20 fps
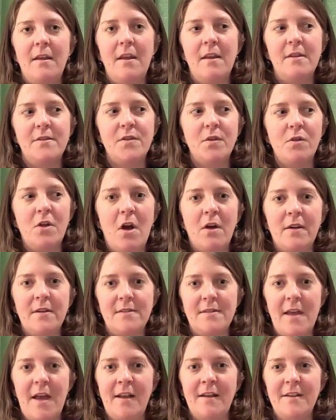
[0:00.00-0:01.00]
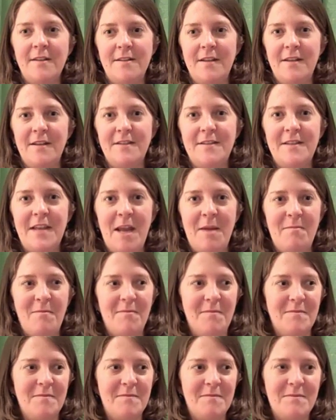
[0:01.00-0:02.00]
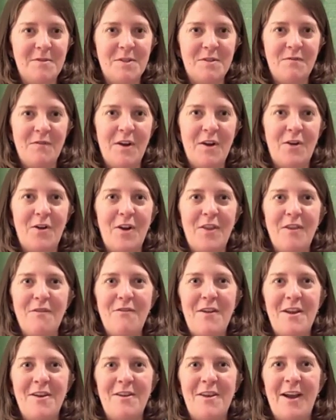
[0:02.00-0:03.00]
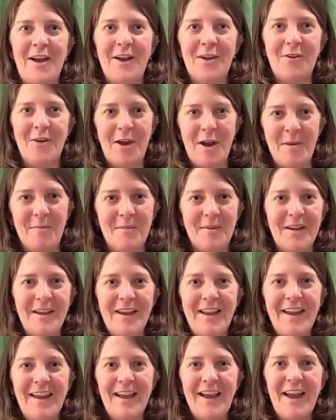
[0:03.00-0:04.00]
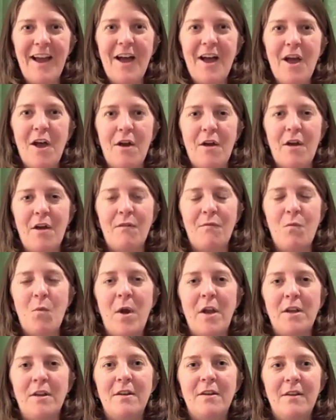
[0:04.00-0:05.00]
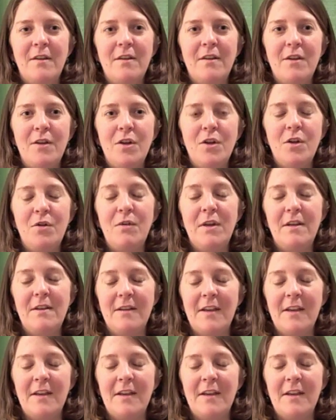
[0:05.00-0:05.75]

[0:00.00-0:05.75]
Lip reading: so long as that is in the same sphere in the Venn diagram of what you need to